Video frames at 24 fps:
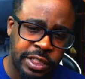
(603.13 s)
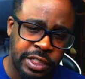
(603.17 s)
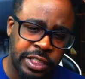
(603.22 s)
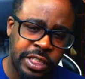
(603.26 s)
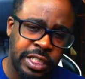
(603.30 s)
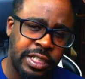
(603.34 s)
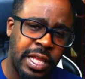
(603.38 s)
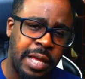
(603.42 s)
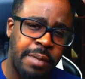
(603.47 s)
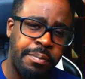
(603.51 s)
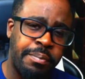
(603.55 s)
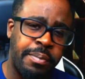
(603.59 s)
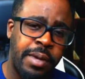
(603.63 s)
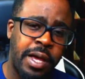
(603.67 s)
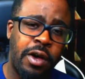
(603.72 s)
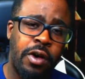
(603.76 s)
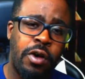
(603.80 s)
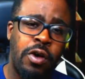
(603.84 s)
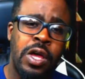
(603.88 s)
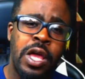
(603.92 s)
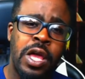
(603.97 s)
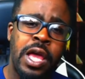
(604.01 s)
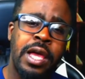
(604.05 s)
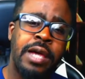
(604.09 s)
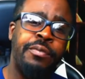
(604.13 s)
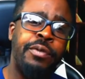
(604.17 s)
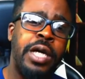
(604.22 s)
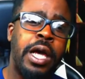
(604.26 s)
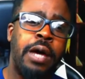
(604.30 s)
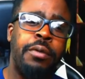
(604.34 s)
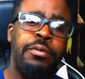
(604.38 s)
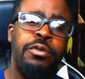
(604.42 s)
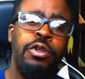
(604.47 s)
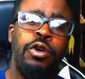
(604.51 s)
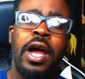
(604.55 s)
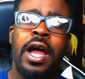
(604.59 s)
hit that bell. We
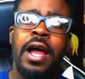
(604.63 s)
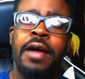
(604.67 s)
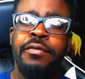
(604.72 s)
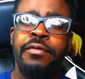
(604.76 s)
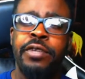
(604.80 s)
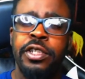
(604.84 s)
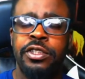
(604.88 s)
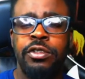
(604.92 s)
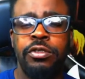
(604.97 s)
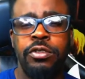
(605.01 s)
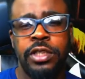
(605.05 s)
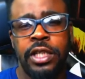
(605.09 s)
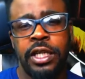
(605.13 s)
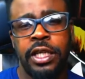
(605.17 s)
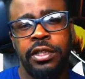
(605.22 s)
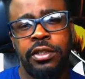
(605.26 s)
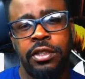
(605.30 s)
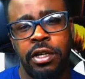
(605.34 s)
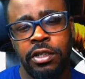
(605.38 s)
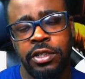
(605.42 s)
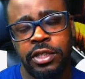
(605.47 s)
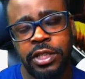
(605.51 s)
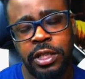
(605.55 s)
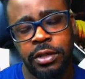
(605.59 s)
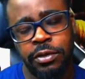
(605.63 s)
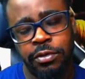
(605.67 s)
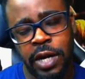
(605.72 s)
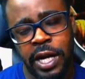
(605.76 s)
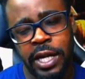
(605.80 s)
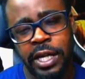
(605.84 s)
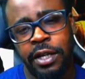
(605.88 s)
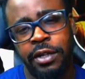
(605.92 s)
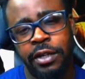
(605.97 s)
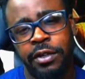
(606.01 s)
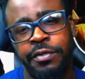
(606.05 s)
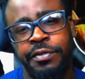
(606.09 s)
upload every Tuesday and Thursday right
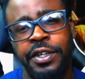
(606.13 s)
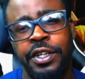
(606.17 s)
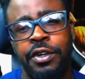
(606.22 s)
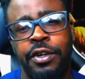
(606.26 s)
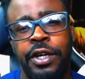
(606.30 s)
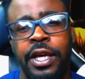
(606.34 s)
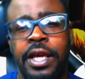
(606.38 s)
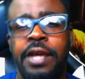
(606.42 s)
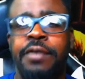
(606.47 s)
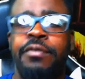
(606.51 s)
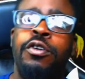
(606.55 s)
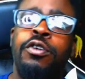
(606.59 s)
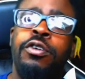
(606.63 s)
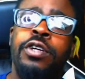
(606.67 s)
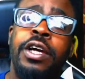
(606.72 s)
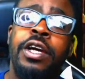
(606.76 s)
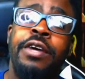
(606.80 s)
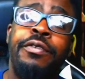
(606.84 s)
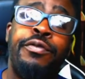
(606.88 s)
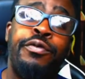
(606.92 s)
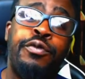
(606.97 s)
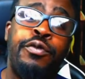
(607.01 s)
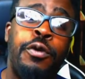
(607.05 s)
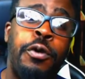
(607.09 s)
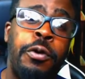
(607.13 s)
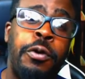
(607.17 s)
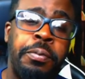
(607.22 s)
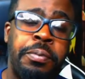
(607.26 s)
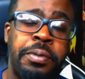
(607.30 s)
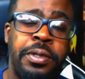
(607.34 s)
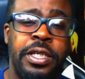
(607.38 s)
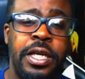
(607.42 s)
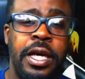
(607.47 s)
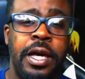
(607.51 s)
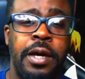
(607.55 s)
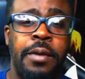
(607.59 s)
here on the Video Game Votary at four
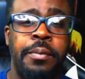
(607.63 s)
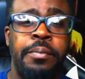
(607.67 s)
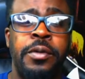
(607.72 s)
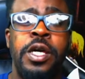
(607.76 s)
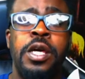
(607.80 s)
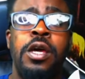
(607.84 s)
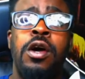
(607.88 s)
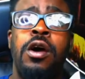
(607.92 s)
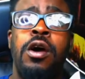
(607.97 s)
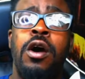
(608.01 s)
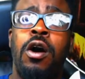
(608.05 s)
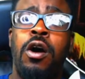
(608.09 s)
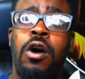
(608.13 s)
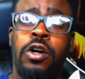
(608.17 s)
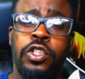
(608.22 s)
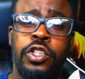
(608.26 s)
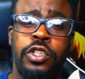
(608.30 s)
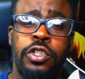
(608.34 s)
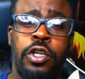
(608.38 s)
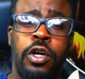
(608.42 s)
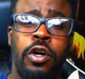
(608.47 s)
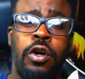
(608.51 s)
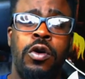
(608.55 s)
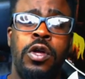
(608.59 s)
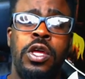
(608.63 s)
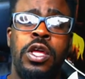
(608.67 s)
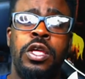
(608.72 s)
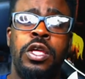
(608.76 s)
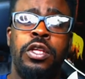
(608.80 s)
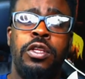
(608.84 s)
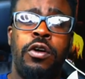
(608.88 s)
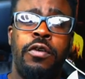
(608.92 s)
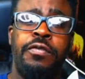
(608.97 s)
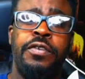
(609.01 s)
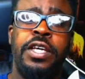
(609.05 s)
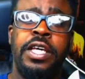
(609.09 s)
P M Also,
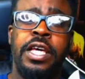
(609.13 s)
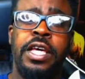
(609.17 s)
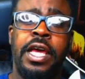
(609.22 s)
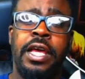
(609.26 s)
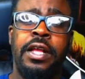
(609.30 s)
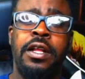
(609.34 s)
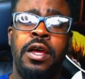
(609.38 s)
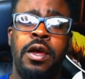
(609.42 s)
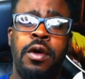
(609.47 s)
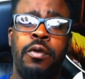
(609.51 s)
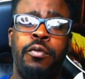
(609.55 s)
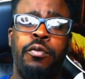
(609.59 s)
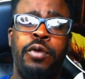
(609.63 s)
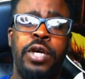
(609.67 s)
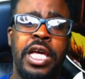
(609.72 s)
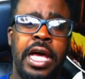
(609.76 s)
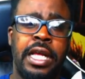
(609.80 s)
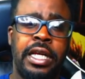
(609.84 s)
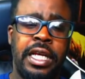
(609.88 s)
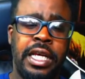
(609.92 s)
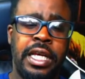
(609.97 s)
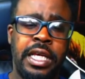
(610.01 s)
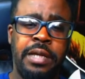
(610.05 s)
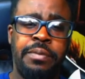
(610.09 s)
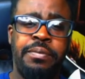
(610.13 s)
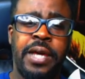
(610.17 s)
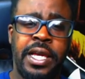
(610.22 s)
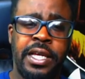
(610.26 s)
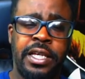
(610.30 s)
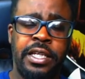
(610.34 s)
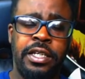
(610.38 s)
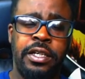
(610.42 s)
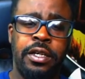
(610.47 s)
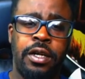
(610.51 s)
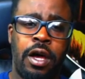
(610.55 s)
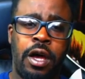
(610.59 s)
don't forget, we got an
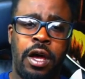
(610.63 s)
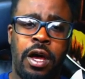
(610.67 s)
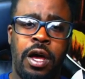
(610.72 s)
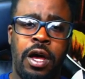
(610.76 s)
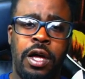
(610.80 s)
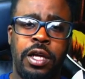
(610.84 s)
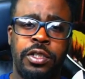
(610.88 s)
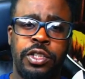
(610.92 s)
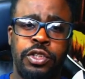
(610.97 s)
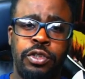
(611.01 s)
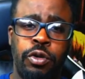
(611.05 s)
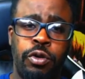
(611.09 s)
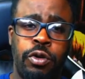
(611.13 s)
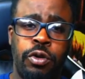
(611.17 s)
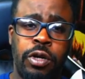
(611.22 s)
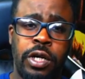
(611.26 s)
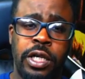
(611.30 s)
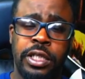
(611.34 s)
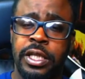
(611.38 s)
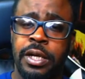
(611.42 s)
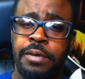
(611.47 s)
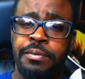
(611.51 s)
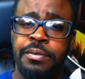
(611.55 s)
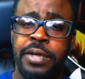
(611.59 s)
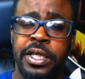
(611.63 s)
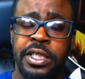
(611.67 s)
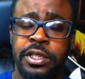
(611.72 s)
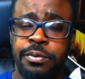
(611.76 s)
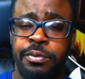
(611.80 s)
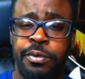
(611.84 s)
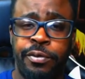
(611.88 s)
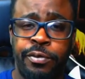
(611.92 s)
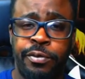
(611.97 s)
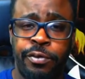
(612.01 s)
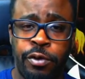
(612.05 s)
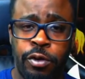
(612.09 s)
eBay uh, store, as I mentioned
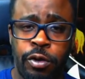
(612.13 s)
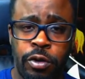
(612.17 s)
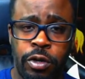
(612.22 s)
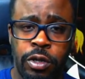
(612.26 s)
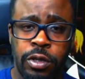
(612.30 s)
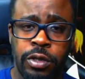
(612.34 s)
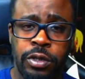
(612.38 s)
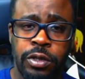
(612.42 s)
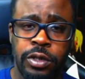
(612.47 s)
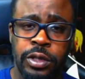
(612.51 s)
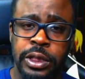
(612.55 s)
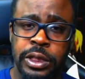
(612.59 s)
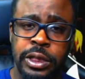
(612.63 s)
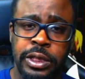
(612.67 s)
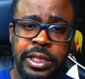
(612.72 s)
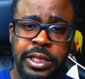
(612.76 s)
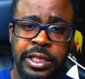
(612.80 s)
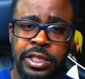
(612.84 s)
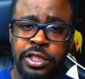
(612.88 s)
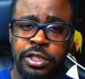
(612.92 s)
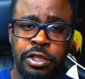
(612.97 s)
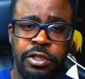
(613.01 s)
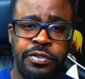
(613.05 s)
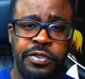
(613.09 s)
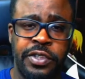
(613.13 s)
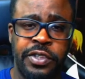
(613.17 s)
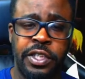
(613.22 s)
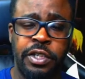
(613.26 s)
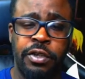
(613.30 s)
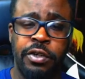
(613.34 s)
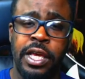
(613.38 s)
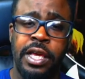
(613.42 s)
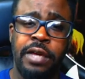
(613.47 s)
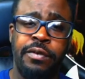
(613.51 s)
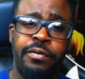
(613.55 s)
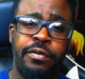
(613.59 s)
before. Just search Video
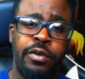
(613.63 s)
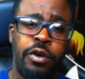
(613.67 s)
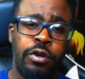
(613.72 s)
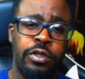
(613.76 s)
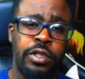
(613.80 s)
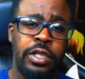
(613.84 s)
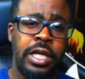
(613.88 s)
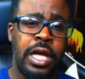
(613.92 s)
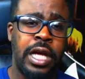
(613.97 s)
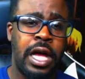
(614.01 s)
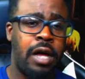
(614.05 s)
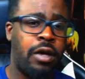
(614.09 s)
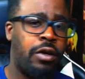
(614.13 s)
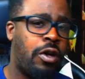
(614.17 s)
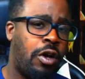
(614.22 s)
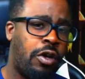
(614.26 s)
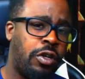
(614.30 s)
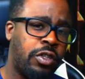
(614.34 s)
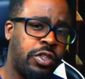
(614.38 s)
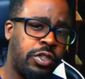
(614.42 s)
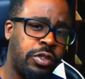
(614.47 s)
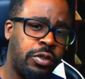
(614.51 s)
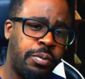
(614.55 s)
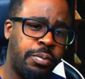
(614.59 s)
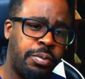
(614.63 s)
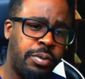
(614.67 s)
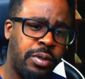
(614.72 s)
Game Votary. I'll also,